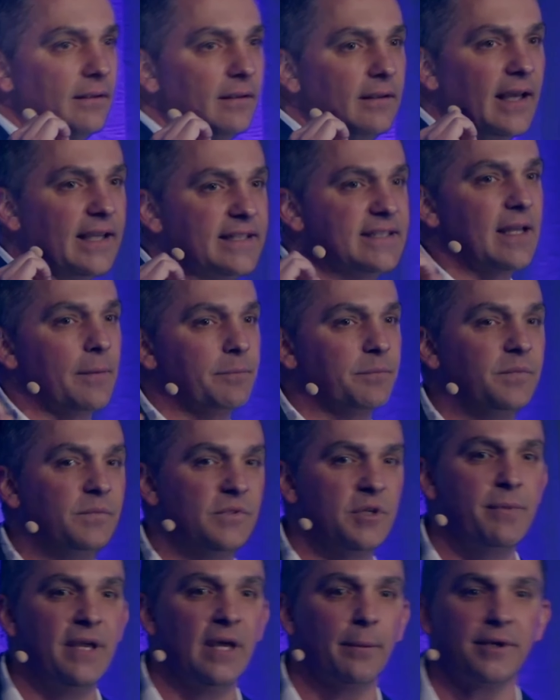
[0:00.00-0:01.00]
except to
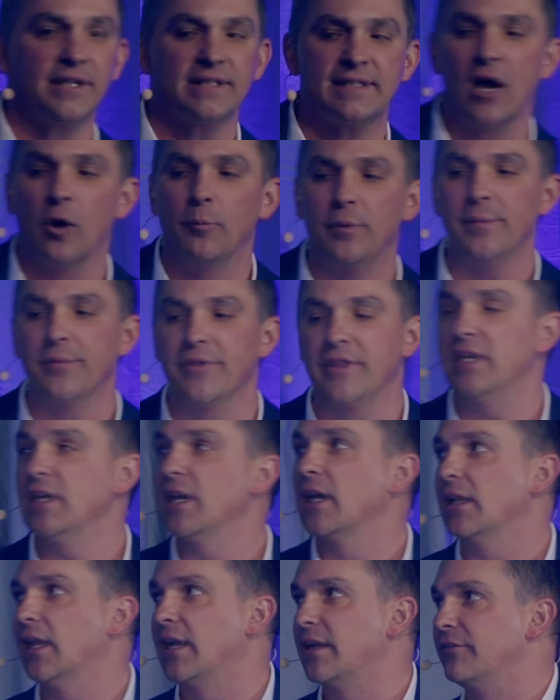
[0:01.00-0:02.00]
be able to tell people that you
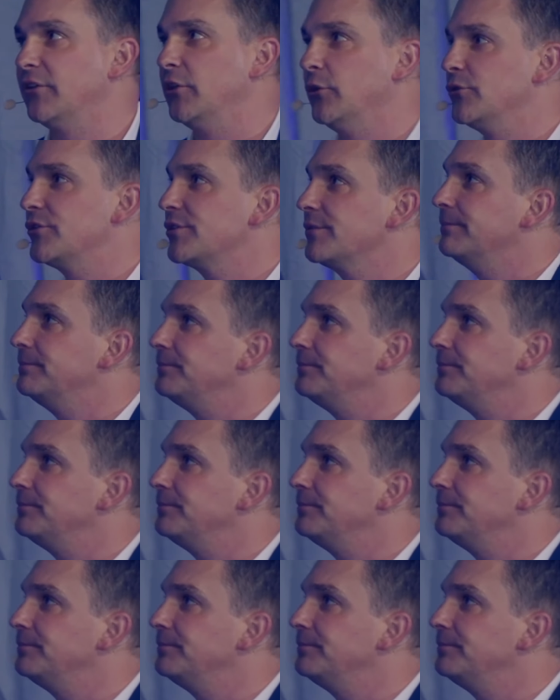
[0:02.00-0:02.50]
got a lot of views.